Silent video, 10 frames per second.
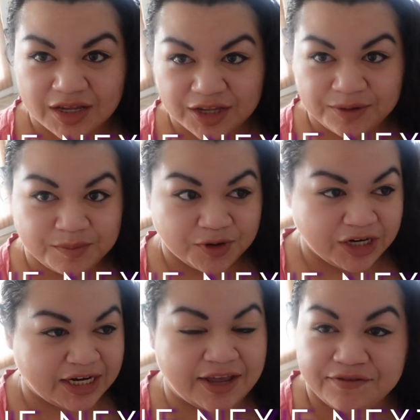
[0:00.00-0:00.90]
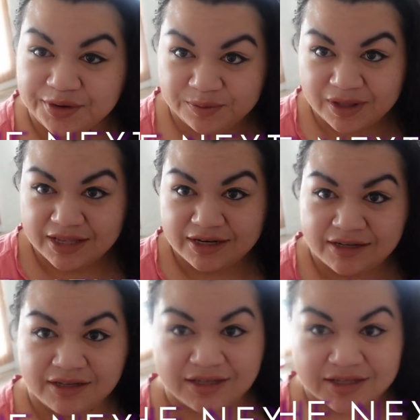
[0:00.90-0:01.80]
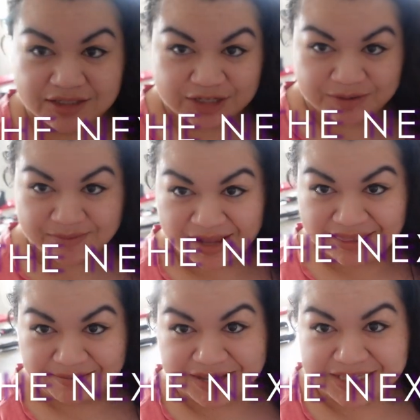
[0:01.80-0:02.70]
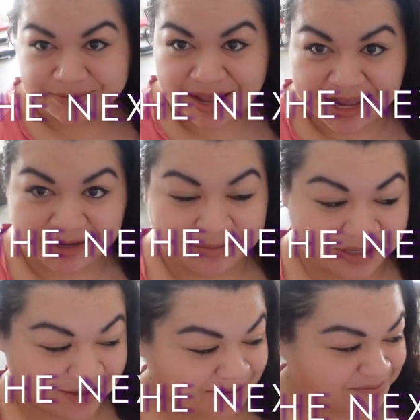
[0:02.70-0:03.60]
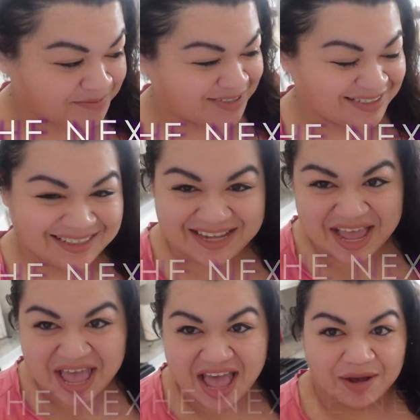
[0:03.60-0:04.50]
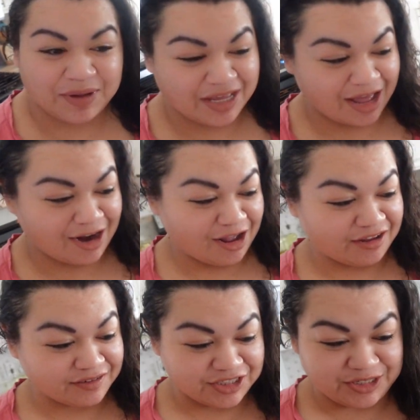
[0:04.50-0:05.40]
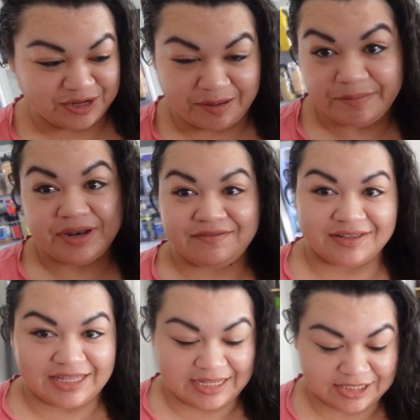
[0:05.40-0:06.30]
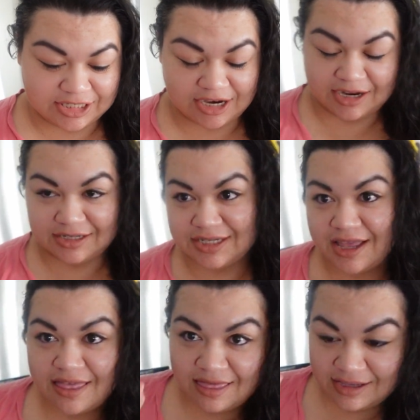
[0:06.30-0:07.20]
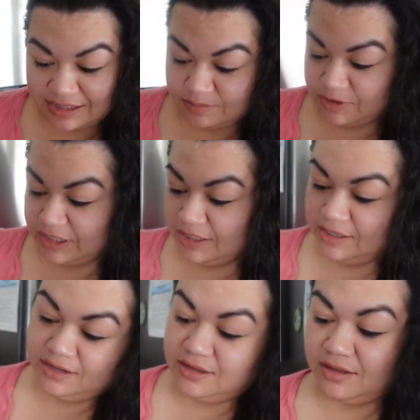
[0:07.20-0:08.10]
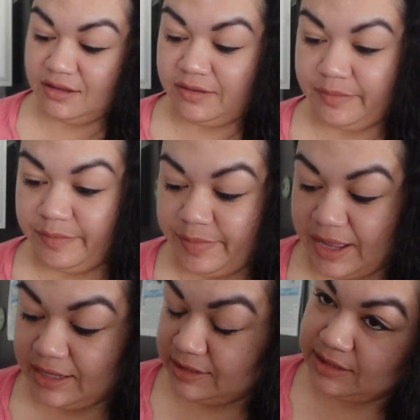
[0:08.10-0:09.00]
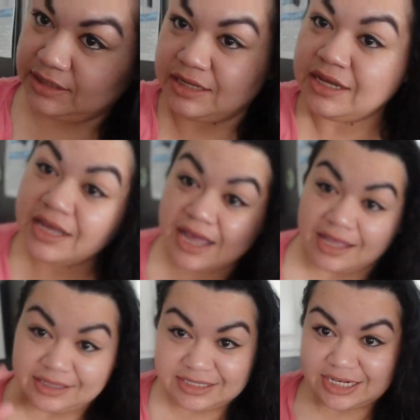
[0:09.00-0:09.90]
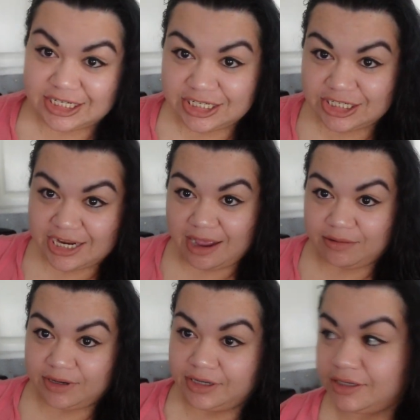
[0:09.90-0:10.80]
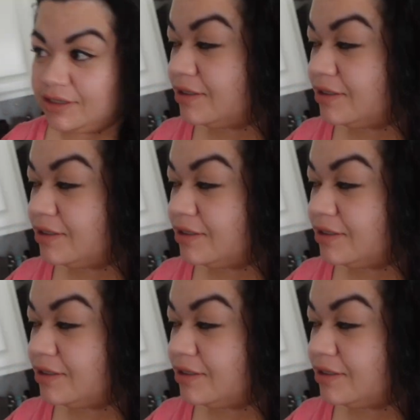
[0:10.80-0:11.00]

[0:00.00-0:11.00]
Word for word: Good morning, everyone. Don't mind the mess behind me got off to a bit of a late start this morning, but at least I took a shower.